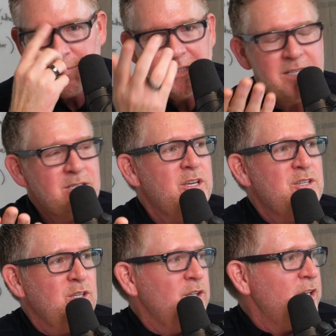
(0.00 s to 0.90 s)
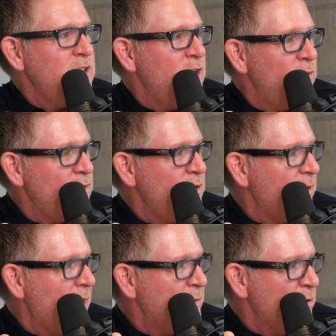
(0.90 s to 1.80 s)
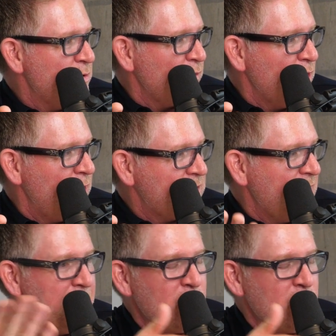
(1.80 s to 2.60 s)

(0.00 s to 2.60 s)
But let's okay, so look at, you know, you and I've been doing this for a long time.